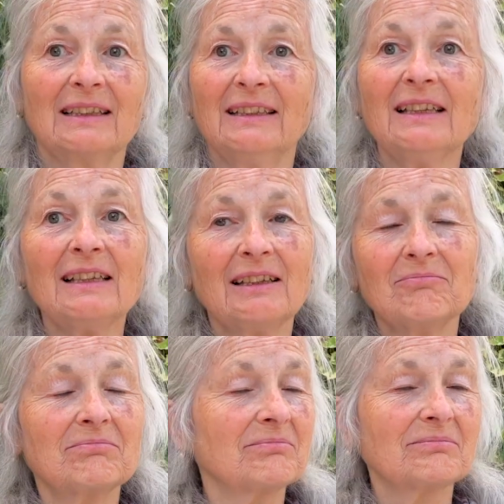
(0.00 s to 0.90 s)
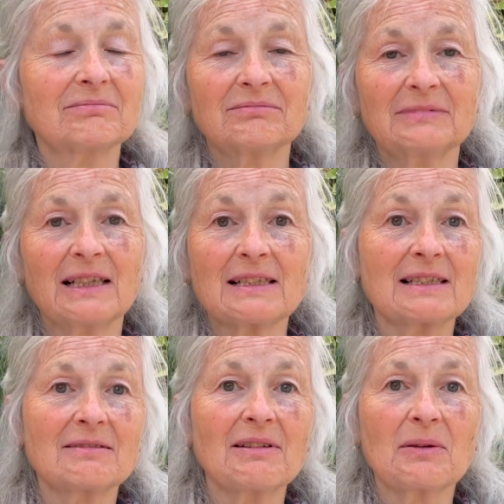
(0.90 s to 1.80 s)
yeah, they,
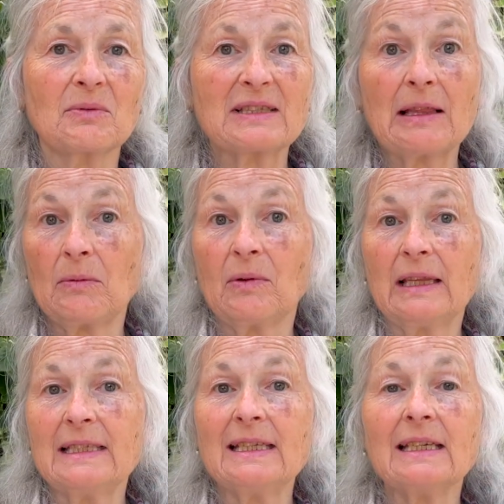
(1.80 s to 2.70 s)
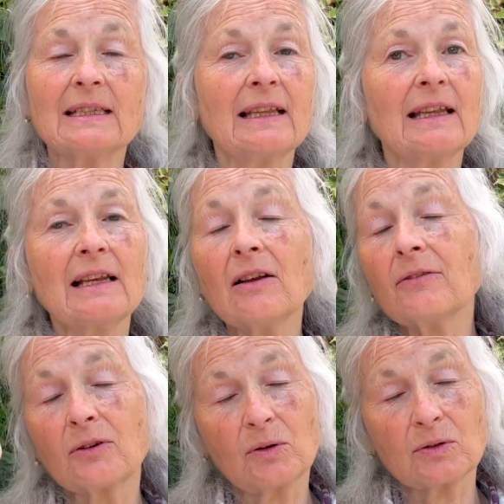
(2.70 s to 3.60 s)
that's that was what they did, and they
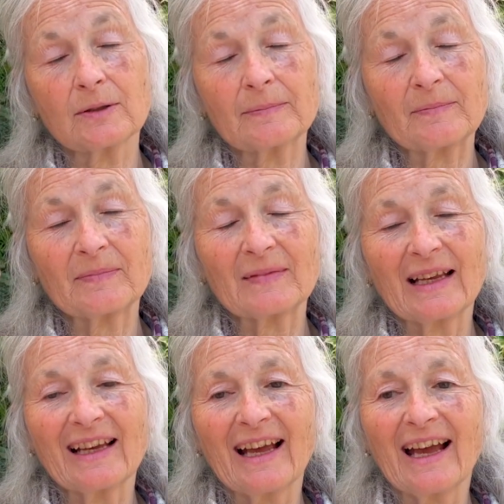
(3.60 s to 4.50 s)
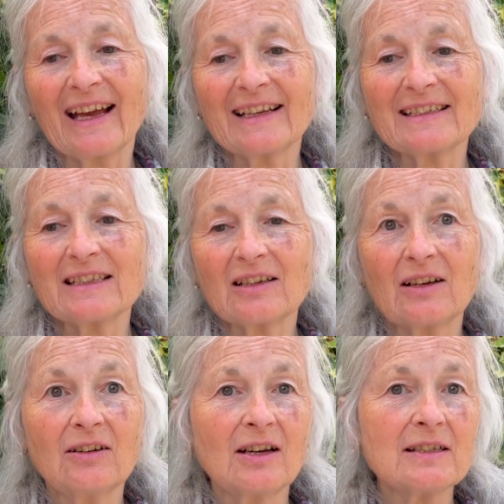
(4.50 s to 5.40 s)
loved God. And uh,
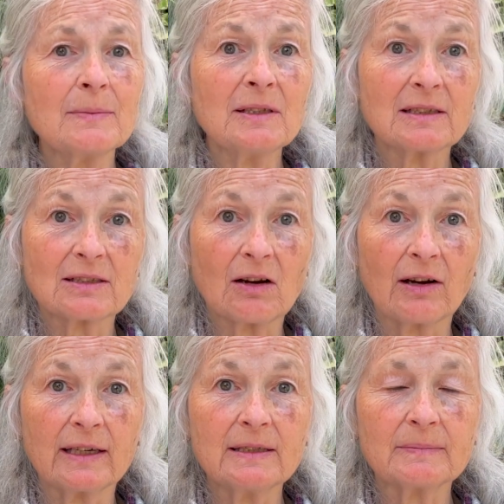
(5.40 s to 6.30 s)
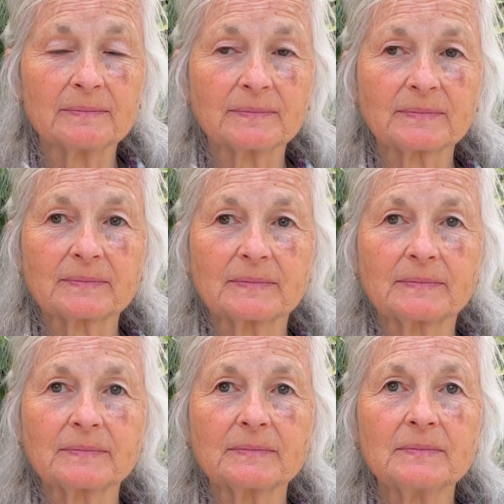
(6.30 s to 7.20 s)
her husband had died,
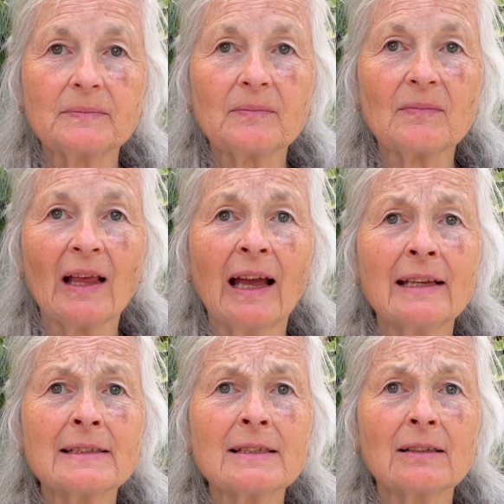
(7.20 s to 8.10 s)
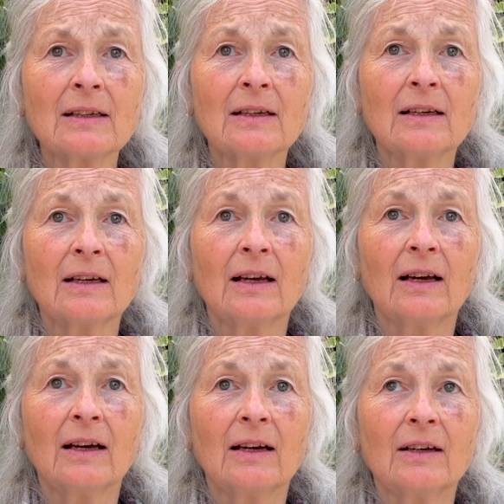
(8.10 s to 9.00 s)
and
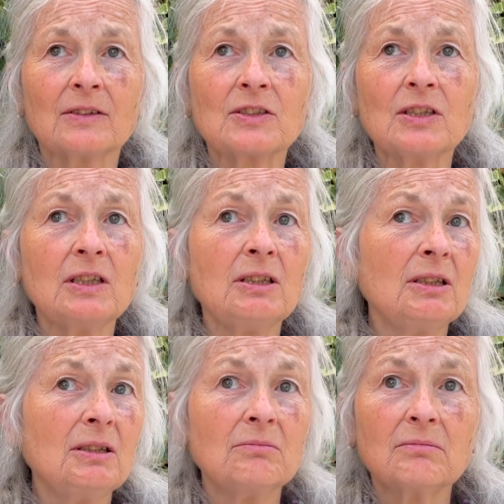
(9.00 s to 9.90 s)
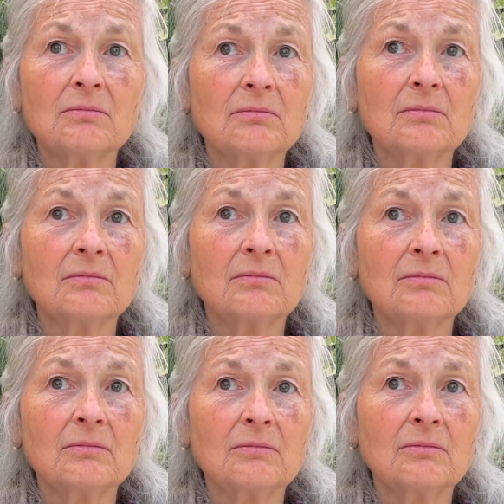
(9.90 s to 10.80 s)
she
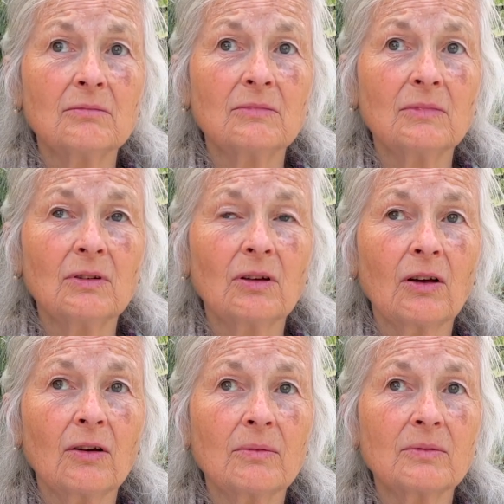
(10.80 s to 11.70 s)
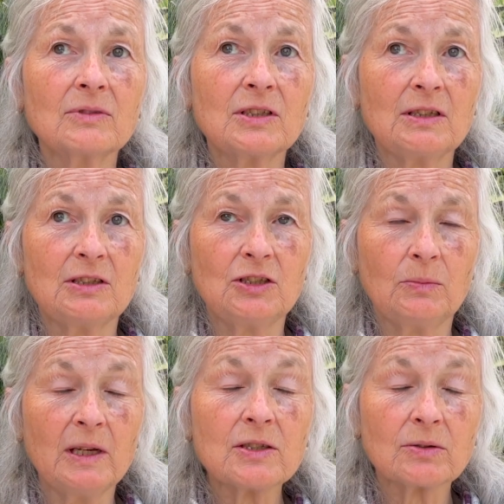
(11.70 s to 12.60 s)
her she she
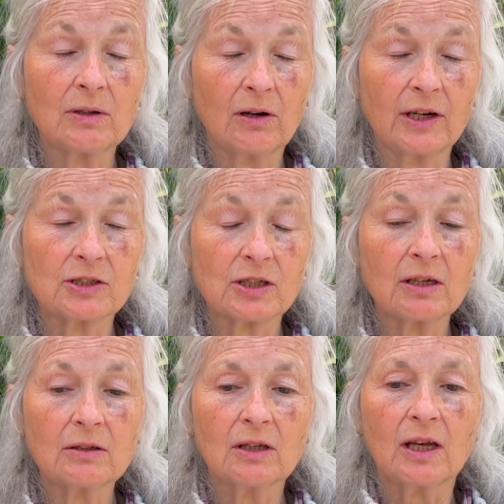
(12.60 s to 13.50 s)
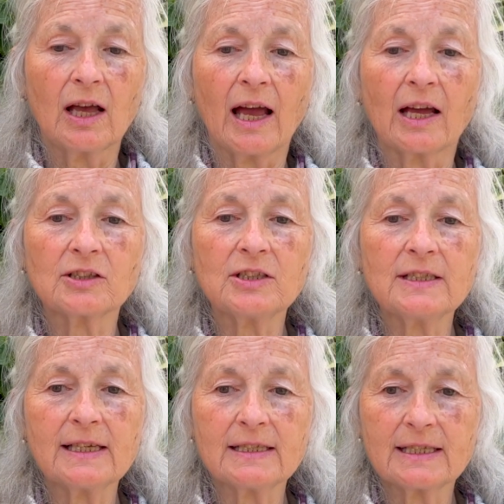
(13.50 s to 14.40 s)
went to Elijah, and she
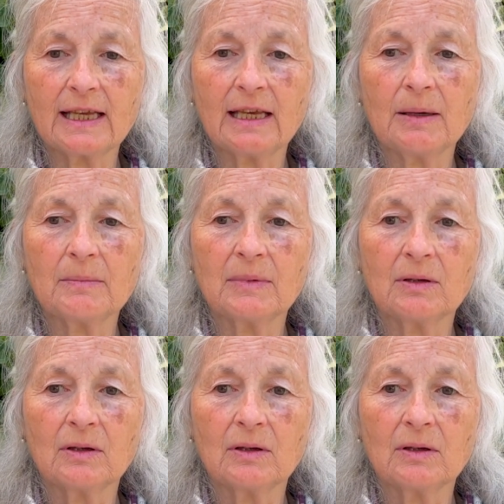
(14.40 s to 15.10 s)
said to him,